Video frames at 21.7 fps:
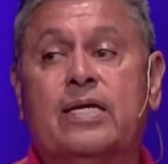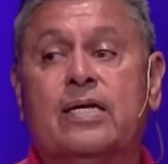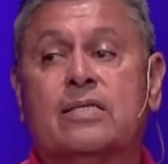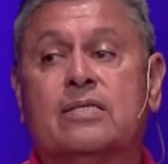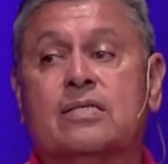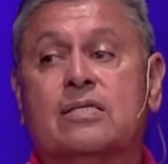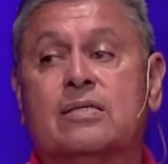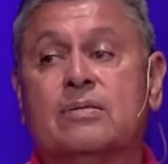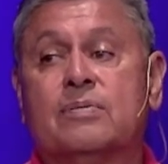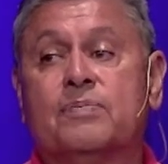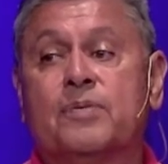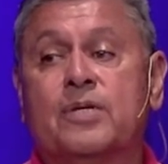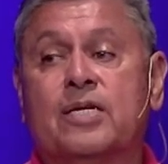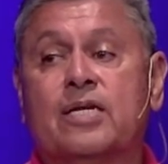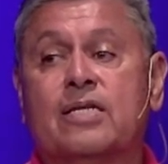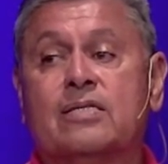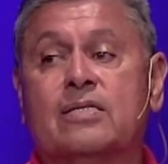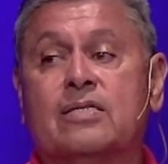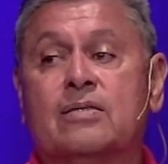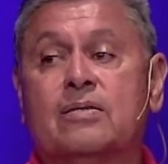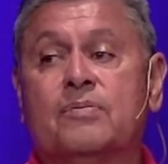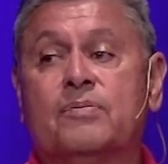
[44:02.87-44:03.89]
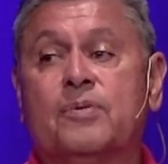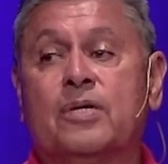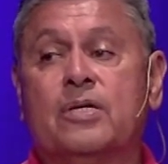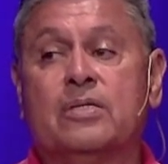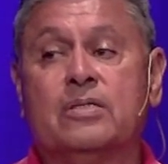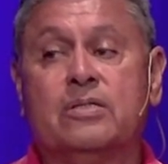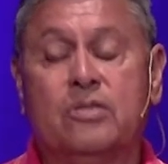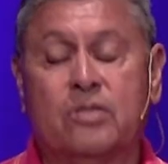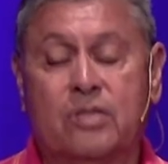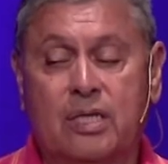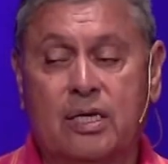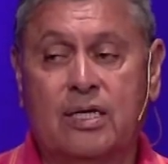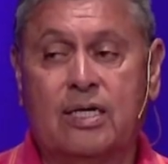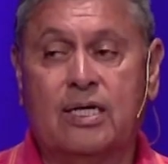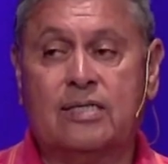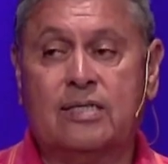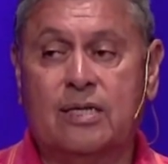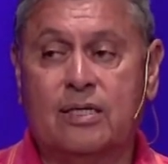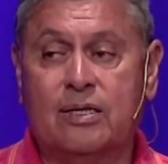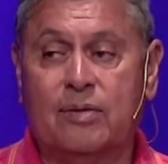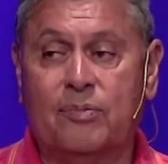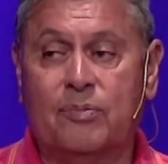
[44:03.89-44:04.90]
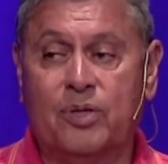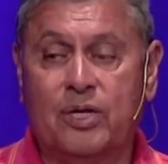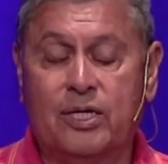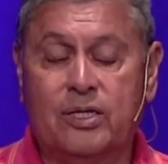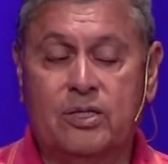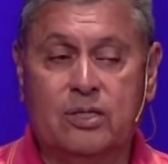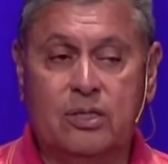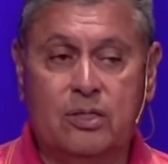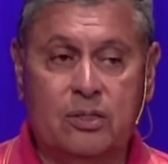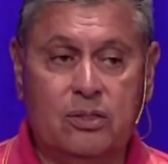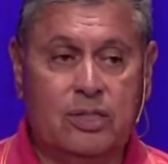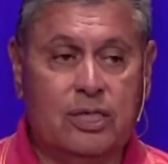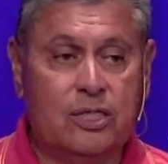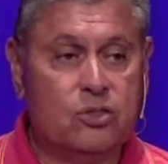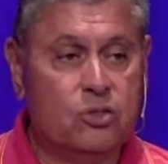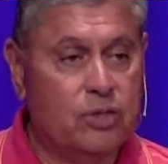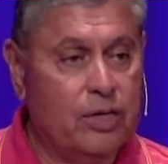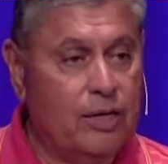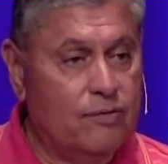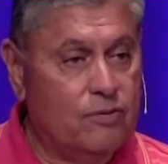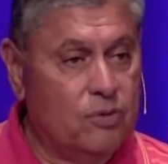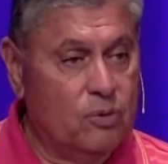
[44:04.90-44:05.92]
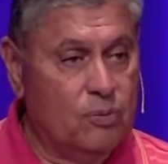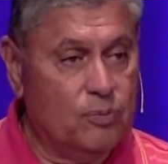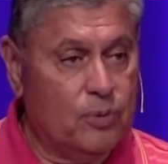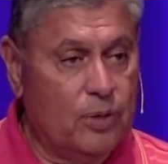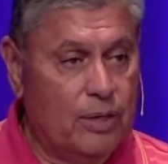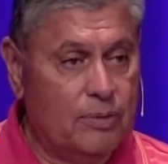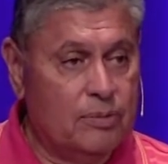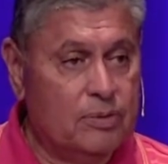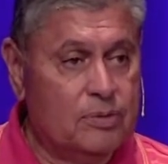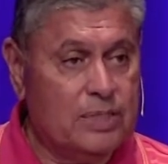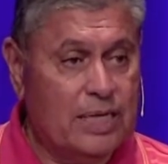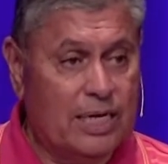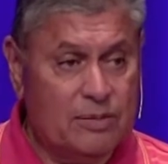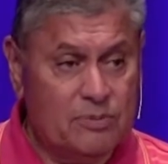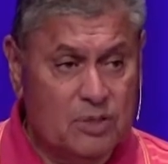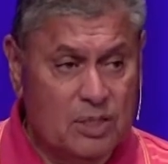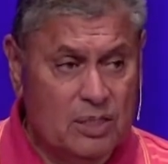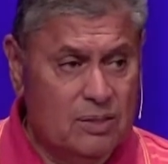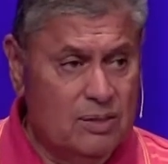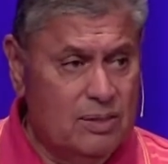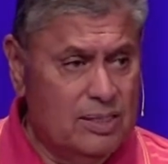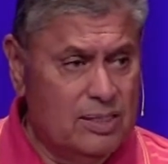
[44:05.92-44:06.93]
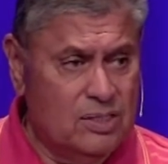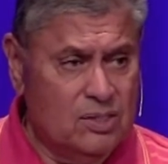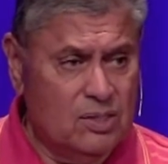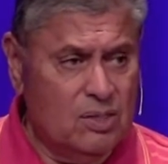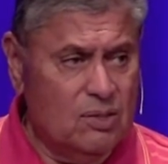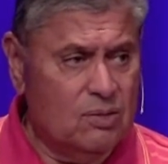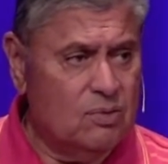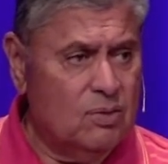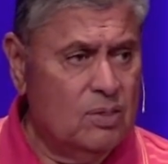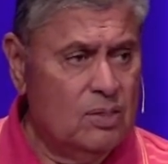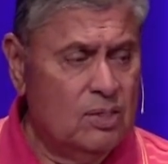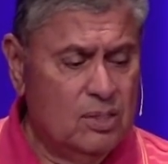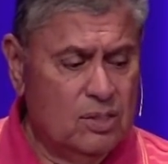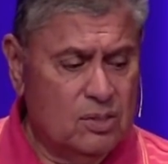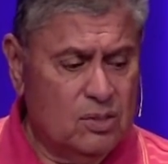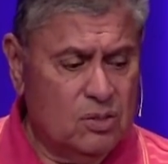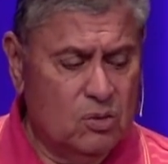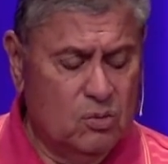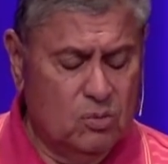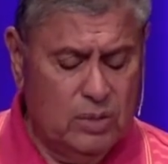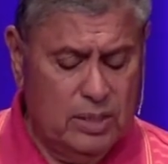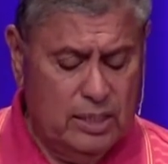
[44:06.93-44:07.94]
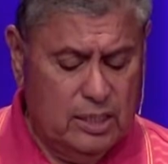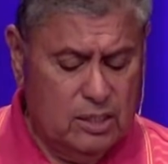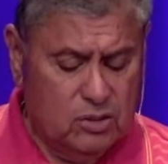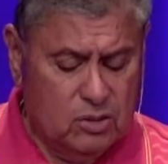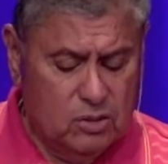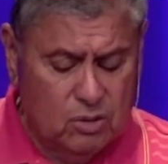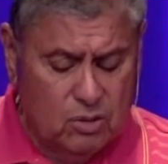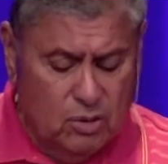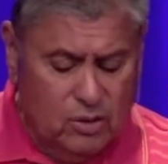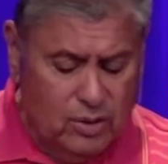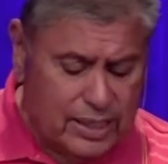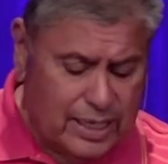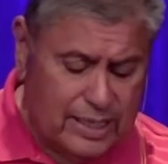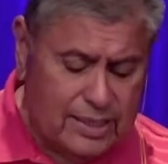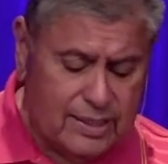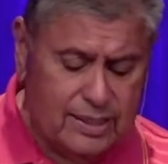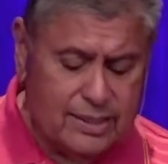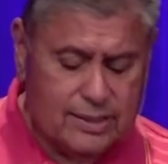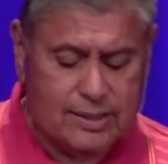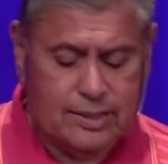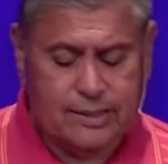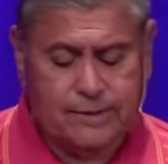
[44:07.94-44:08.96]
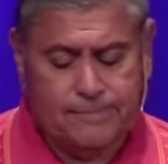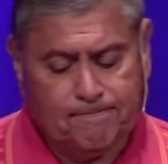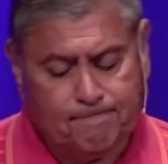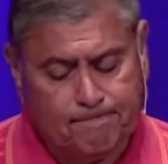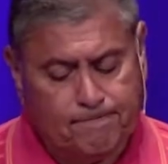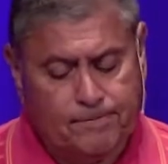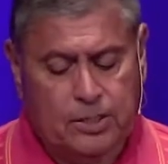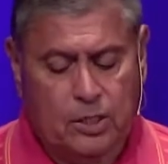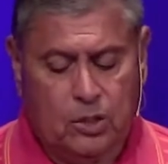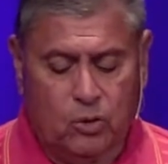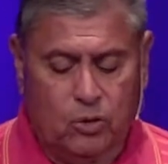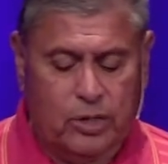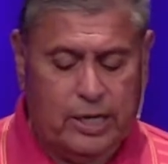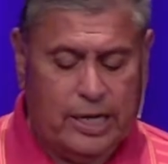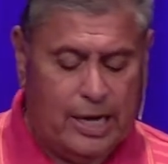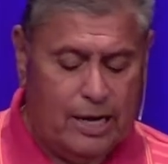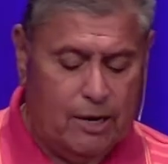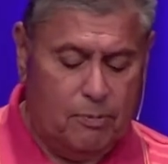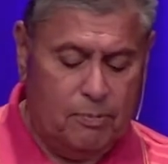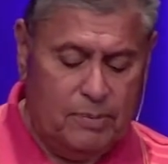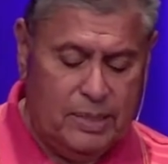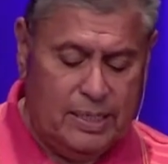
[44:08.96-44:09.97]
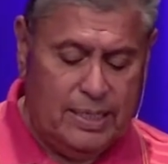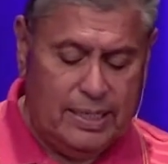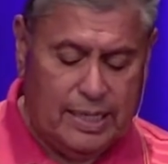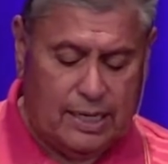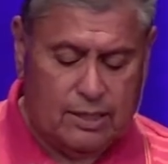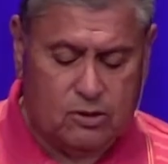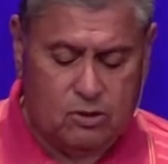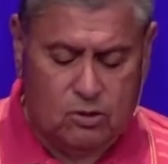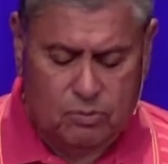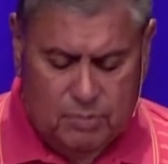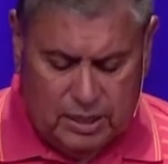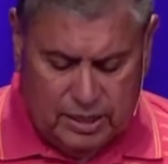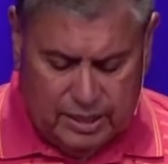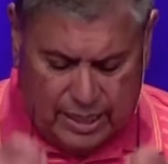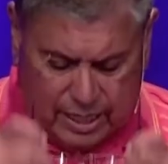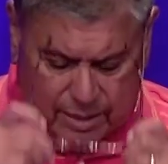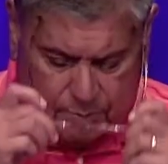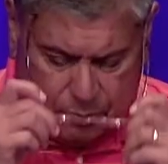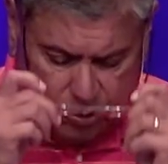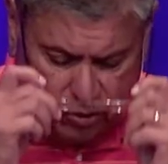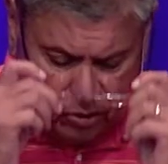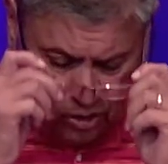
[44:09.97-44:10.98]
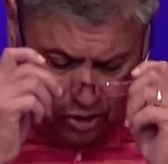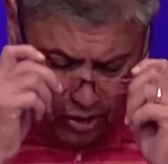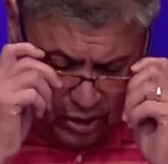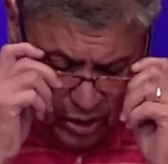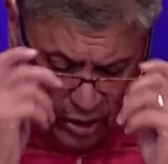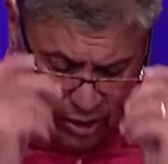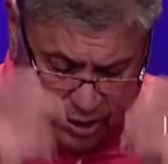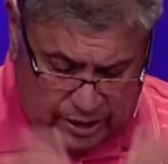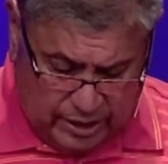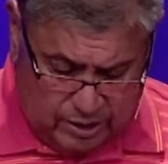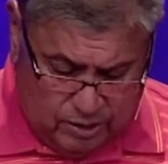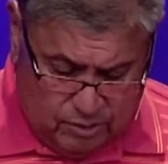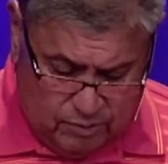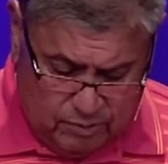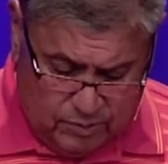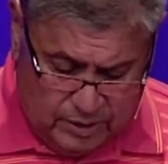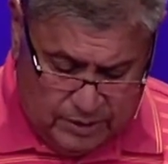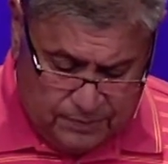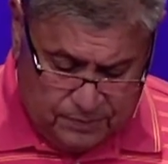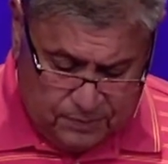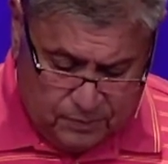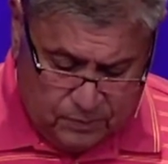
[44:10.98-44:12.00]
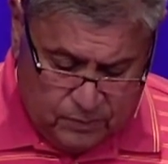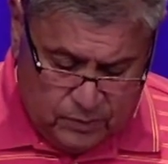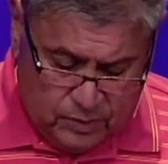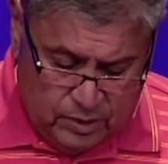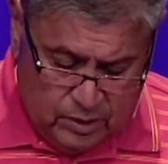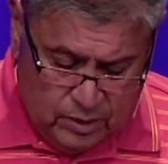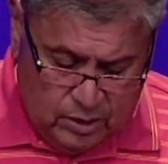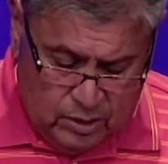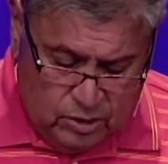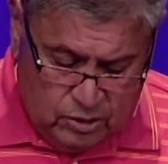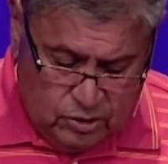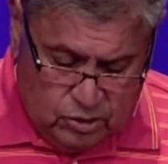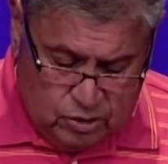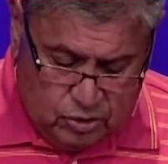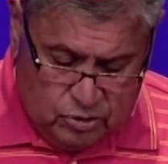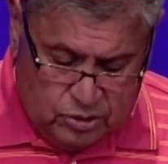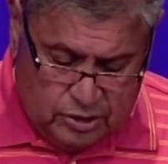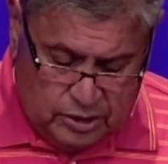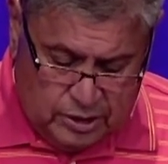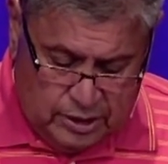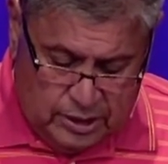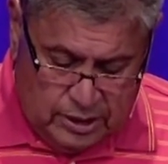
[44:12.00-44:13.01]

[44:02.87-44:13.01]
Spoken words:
on someone. You think God's not going to bring it to you that you have your own problems? Absolutely so. So we need to look at this and say, Lord, help me not to be that person. Help me. Church,